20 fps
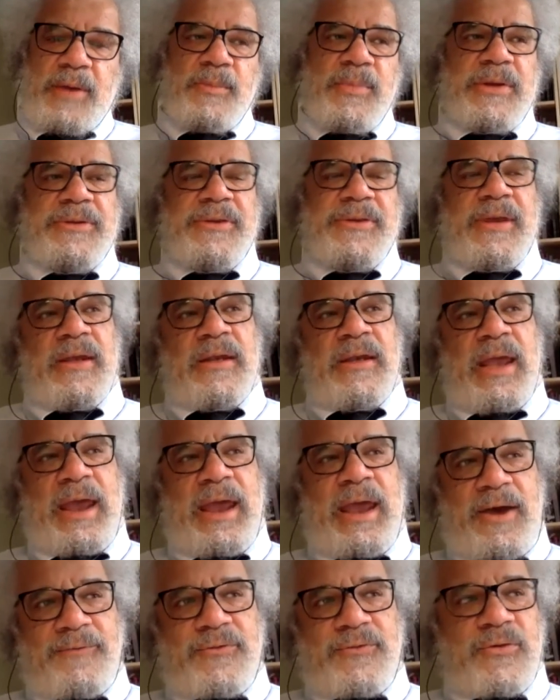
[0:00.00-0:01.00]
But then
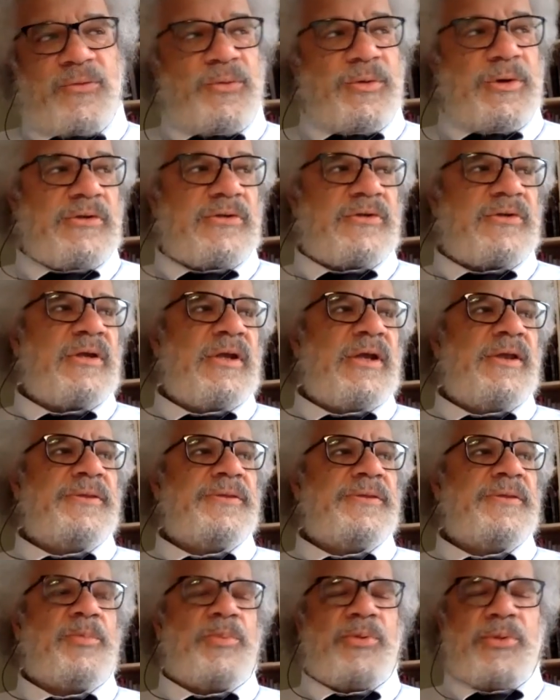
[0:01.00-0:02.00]
afterwards,
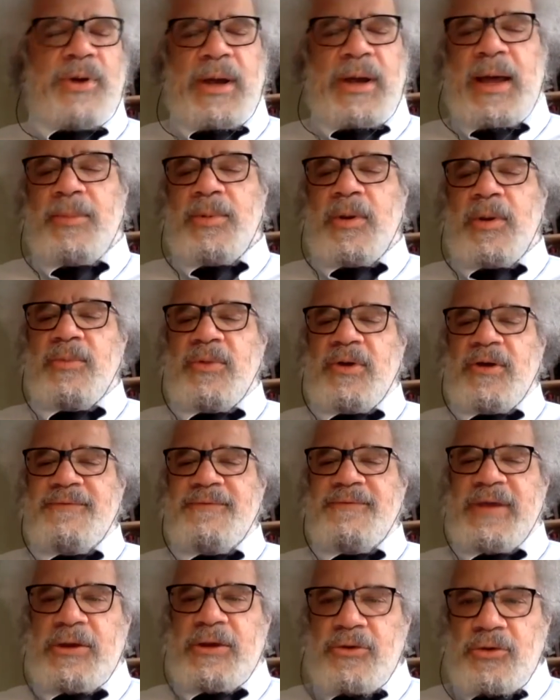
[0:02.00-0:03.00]
the problem of
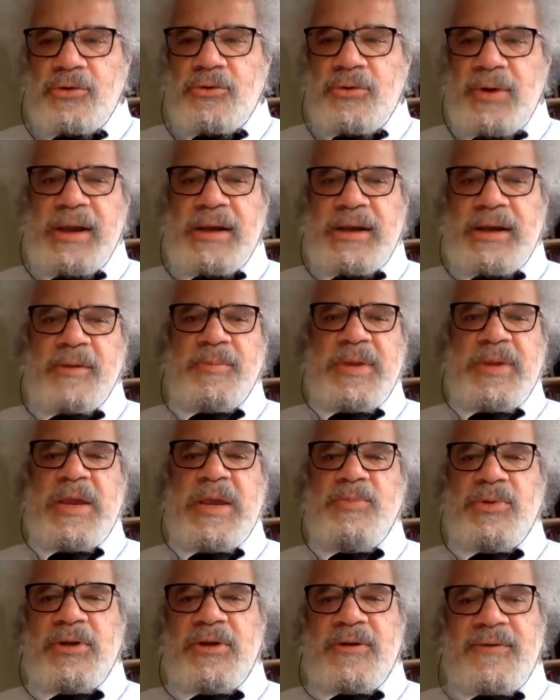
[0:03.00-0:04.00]
integrating
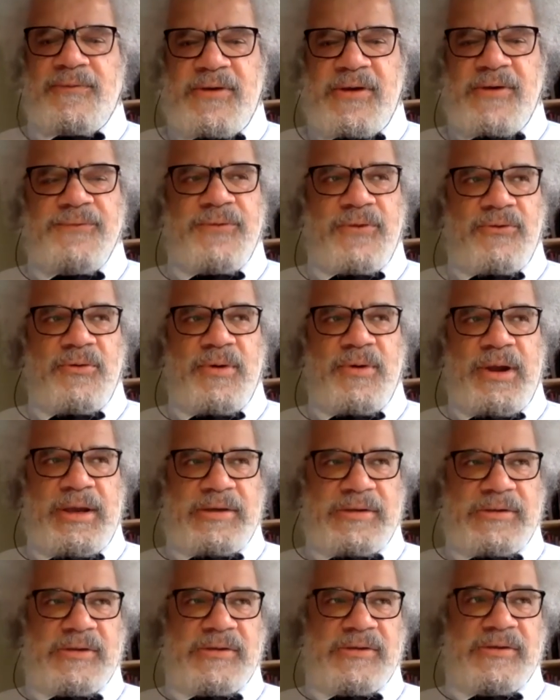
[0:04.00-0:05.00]
people of different
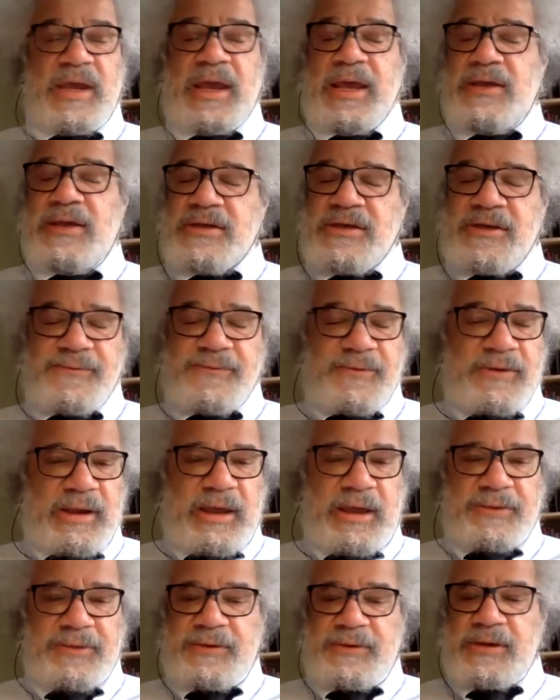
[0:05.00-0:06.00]
races and different
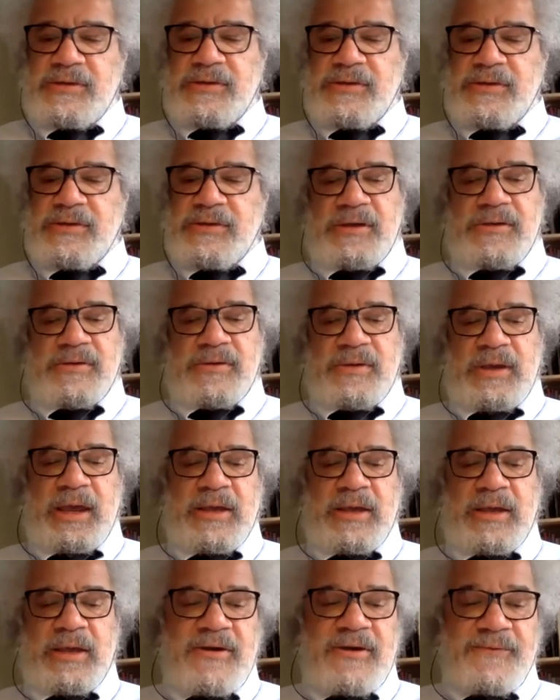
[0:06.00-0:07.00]
ethnicities
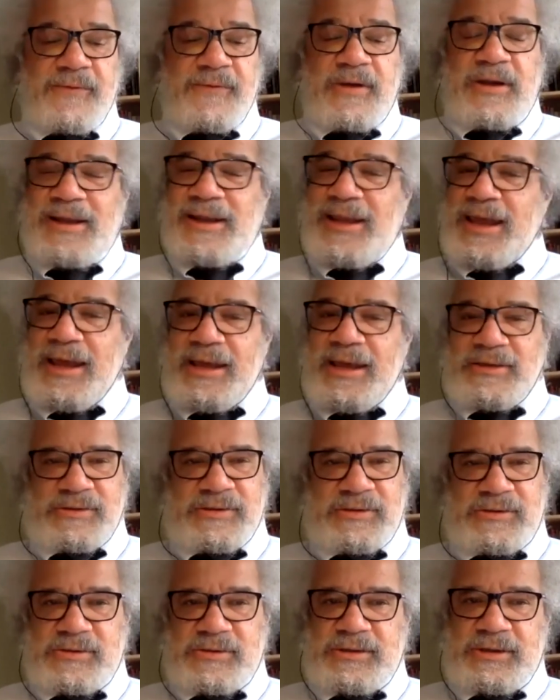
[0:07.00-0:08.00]
and different
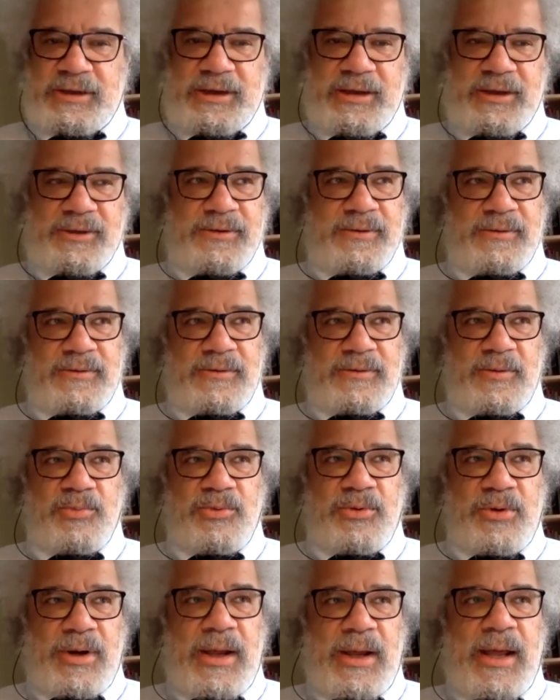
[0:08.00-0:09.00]
classes together, the
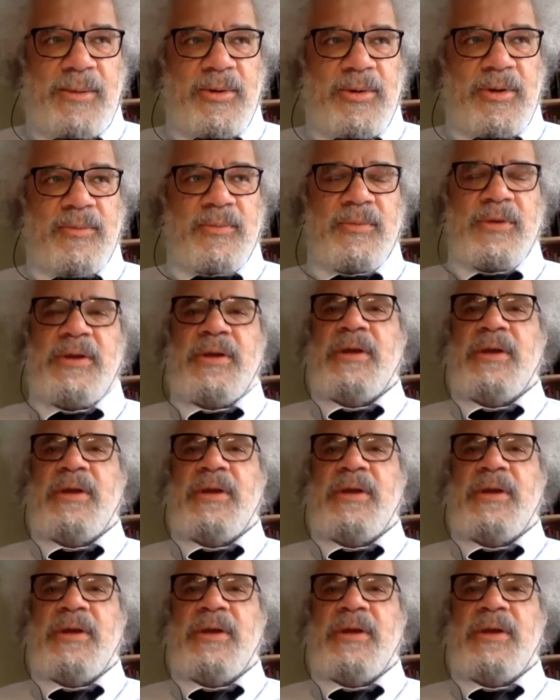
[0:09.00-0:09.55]
problem